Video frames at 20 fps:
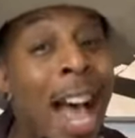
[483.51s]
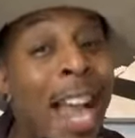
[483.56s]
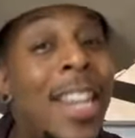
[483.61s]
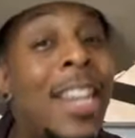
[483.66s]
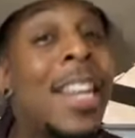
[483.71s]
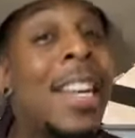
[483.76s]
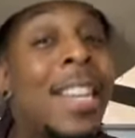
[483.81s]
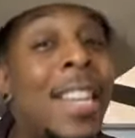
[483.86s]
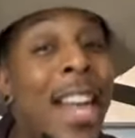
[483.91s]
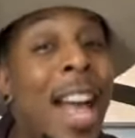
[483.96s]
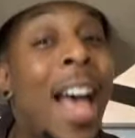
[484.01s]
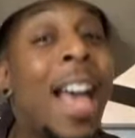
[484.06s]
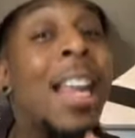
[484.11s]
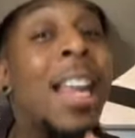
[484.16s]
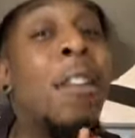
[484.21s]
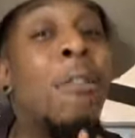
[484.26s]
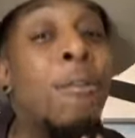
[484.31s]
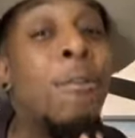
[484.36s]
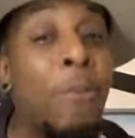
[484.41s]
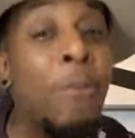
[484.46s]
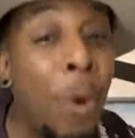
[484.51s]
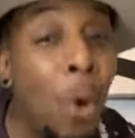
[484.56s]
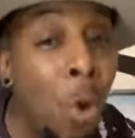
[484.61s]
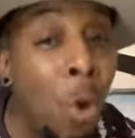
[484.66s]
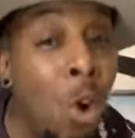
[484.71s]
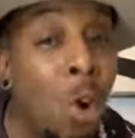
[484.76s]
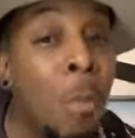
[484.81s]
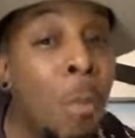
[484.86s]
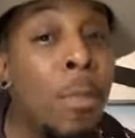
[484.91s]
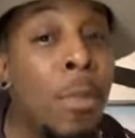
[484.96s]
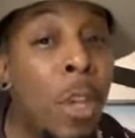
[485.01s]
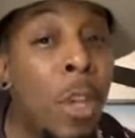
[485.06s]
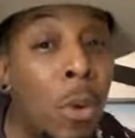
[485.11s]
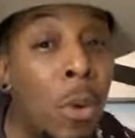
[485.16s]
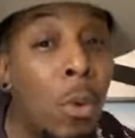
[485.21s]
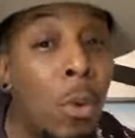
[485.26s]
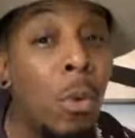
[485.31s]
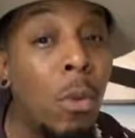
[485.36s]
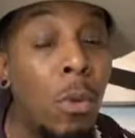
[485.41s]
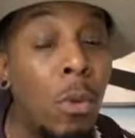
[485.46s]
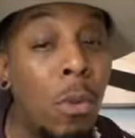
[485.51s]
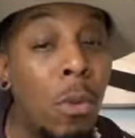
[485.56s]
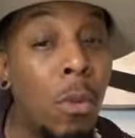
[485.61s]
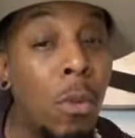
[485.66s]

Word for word: I did not inform you.